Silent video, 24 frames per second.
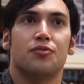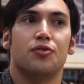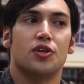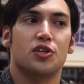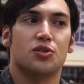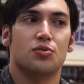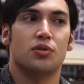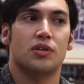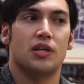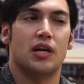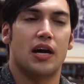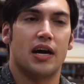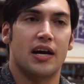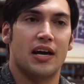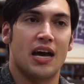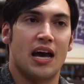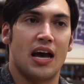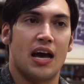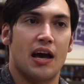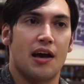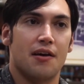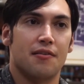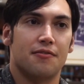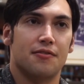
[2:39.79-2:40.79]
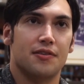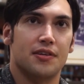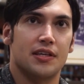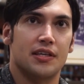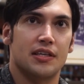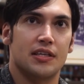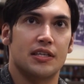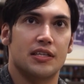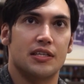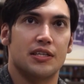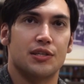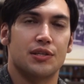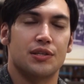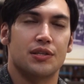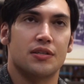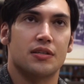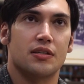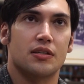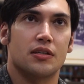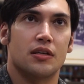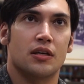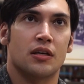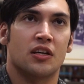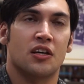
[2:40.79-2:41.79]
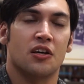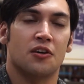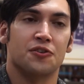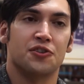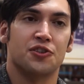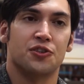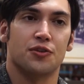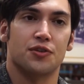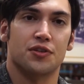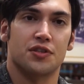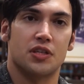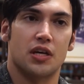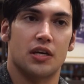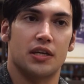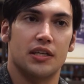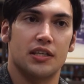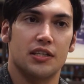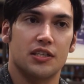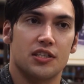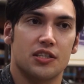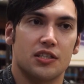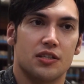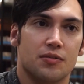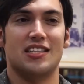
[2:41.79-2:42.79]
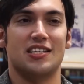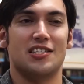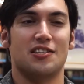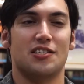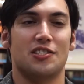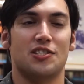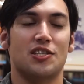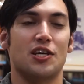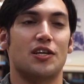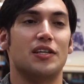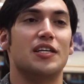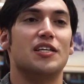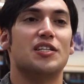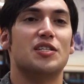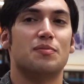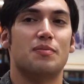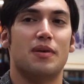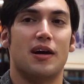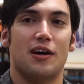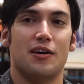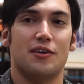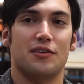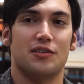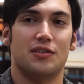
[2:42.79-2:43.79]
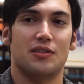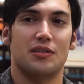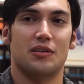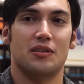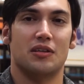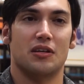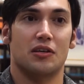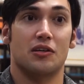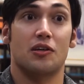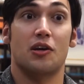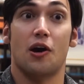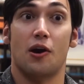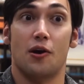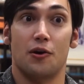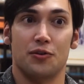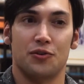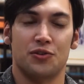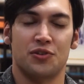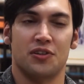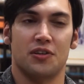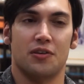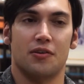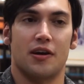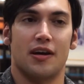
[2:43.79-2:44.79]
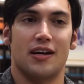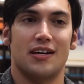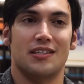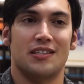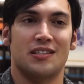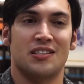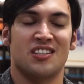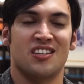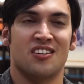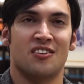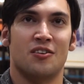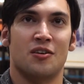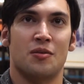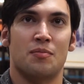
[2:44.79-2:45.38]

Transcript: first one I have is cultural studies. It's the studies about culture, right? So